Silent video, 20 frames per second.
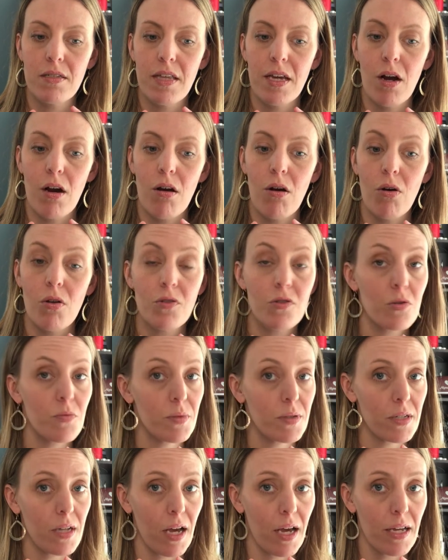They are also
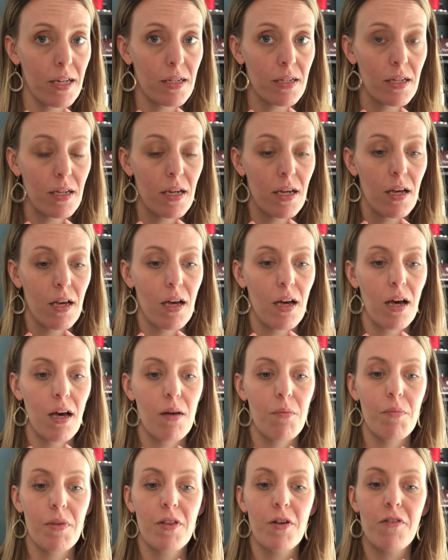benign,
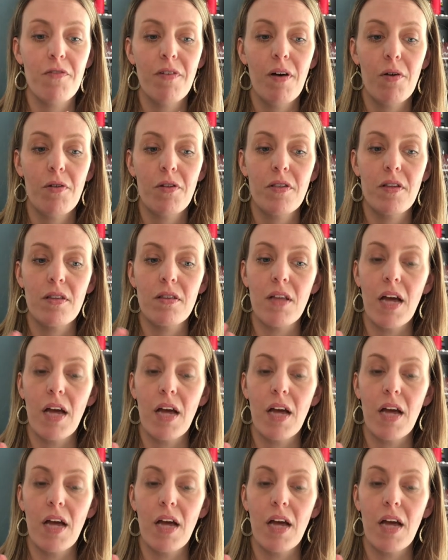but they're found in the